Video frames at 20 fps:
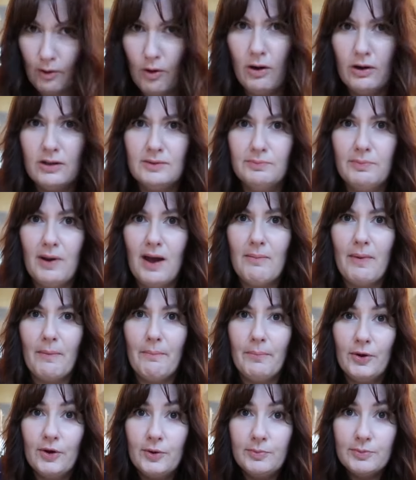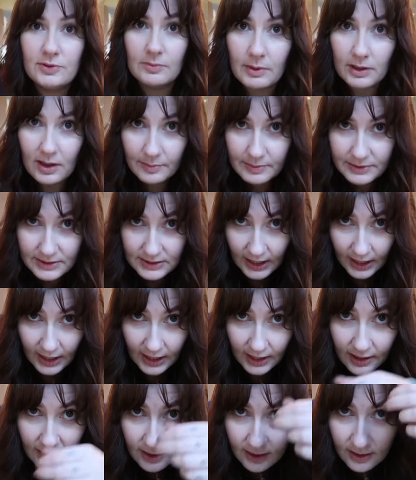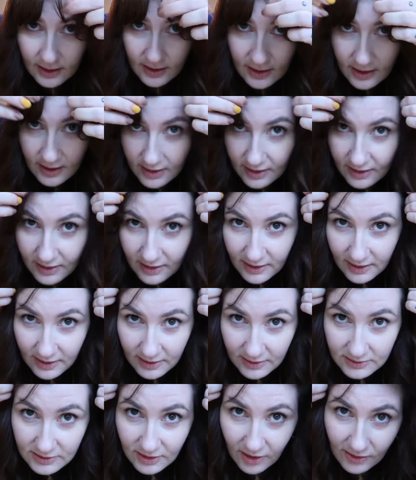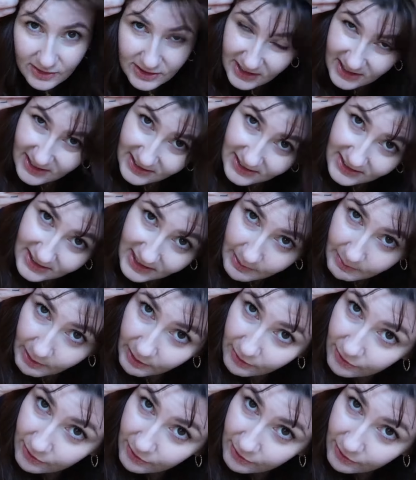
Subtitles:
Oh, it's burnt my boobs on my cup of tea. So obviously you can see my